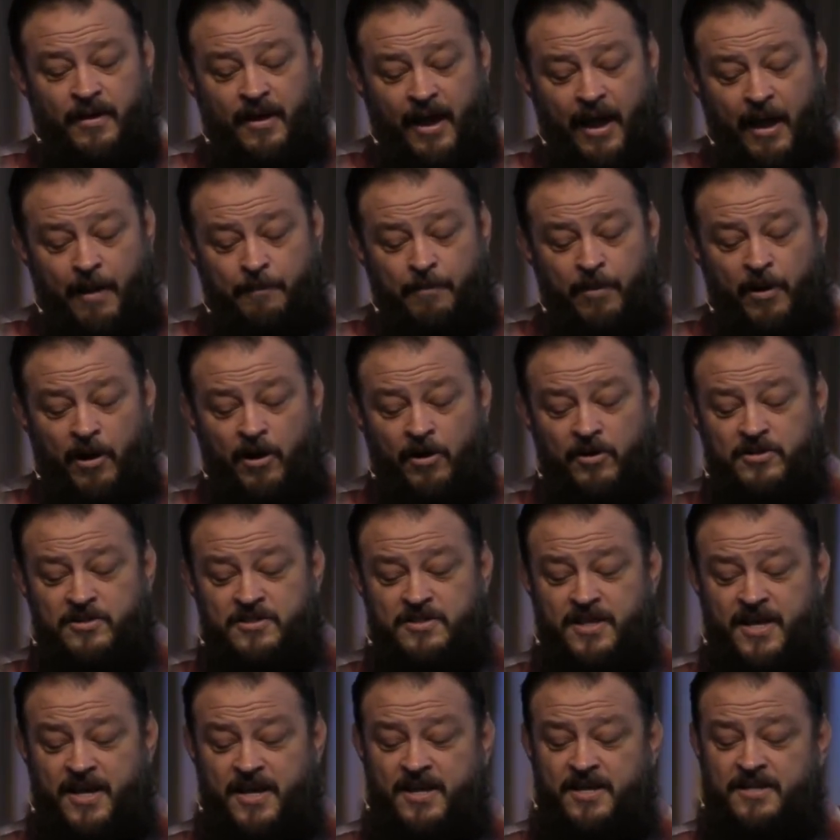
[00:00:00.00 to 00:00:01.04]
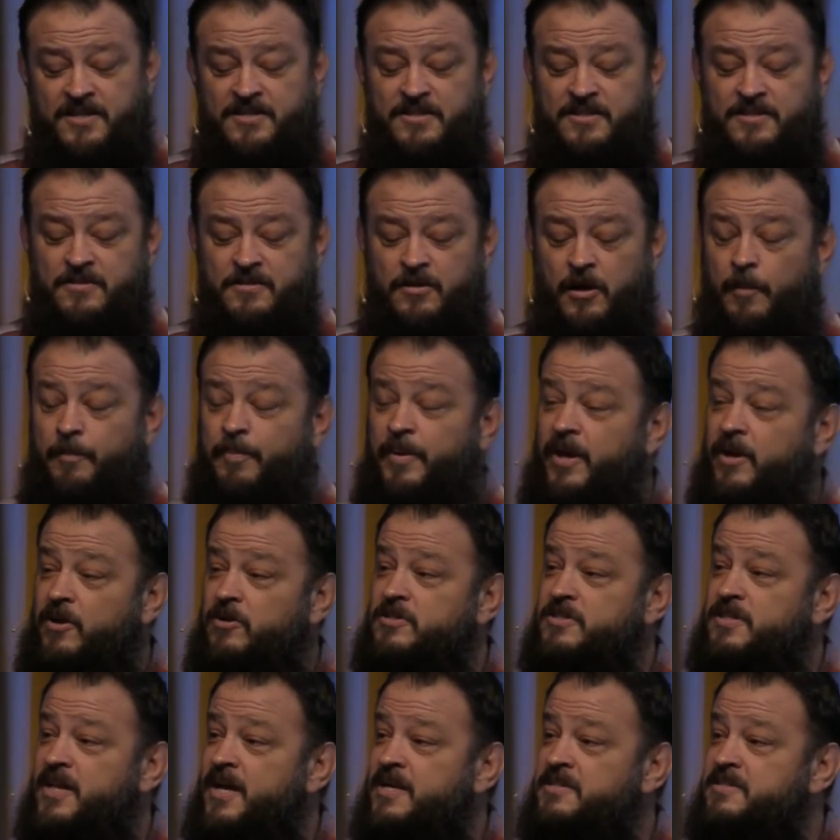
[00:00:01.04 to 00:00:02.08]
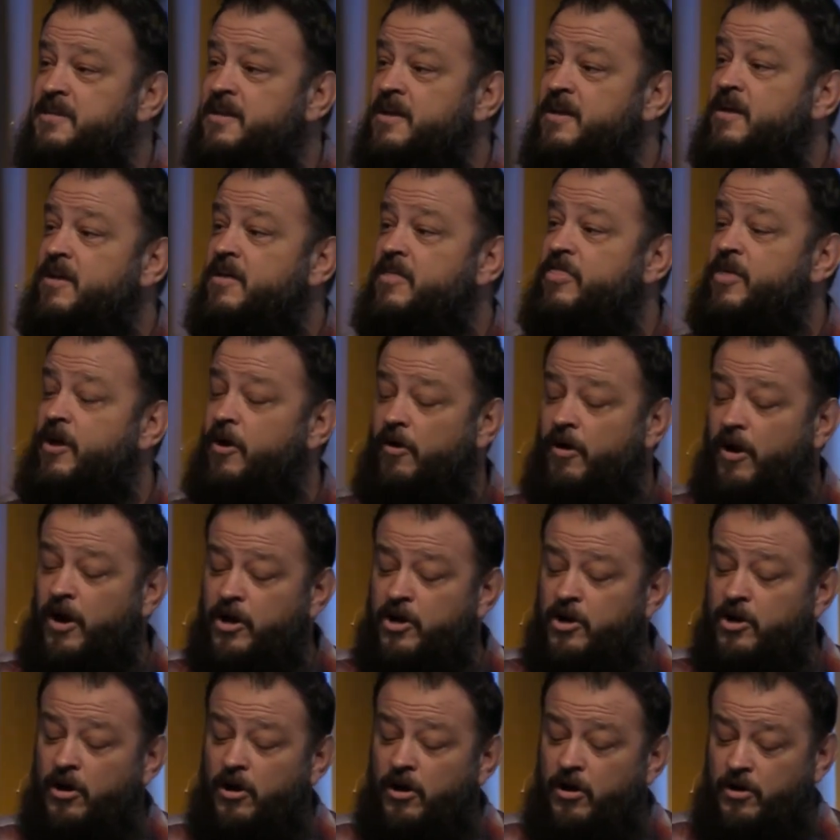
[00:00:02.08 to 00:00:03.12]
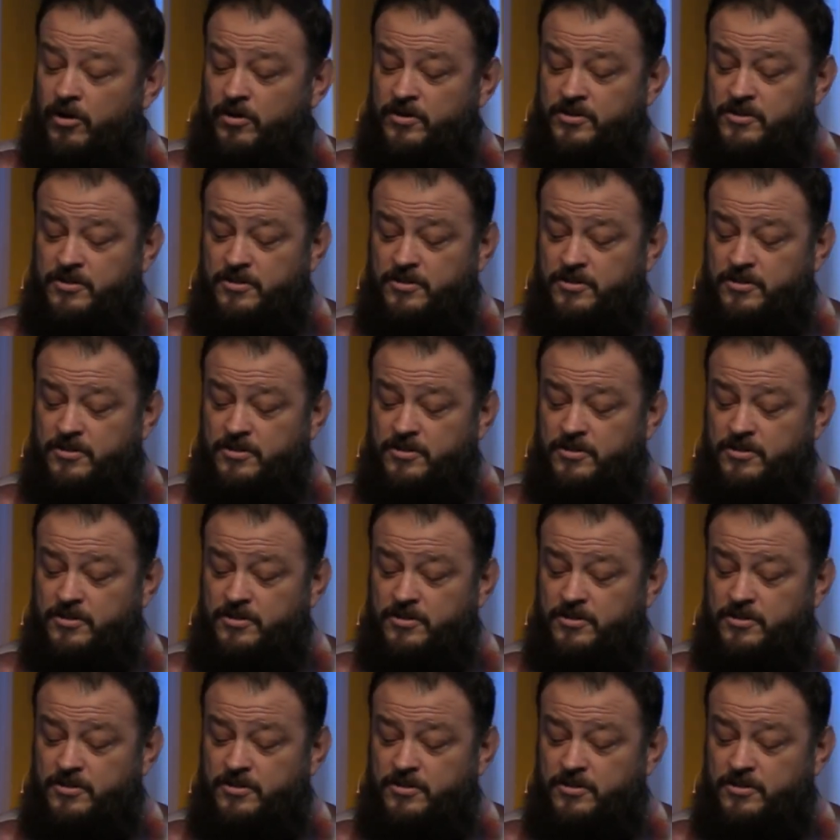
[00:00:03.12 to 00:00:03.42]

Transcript: And Paul says, or Peter says, they're accursed.